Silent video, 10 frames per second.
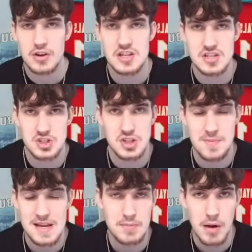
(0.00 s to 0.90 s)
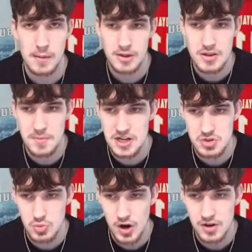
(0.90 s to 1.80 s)
He's, to me, probably the
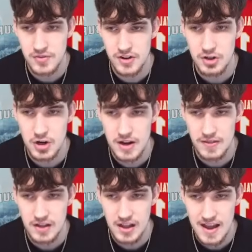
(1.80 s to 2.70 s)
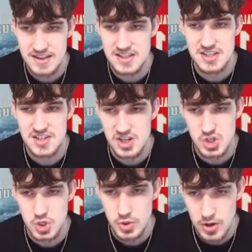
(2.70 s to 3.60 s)
best run defender in the class. He's a
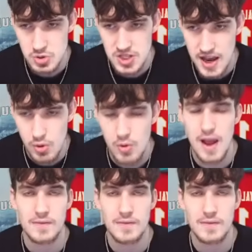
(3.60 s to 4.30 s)
true nose tackle.